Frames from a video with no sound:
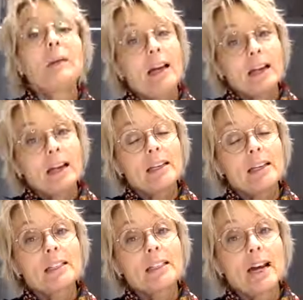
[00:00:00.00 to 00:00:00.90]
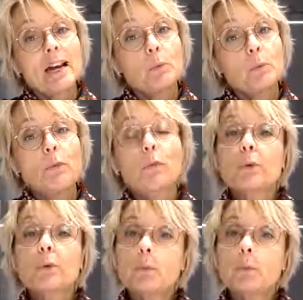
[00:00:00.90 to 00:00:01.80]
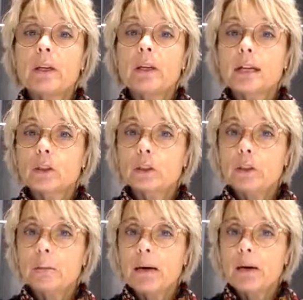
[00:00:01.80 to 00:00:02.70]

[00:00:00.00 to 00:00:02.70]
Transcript: as I went through it when I talked about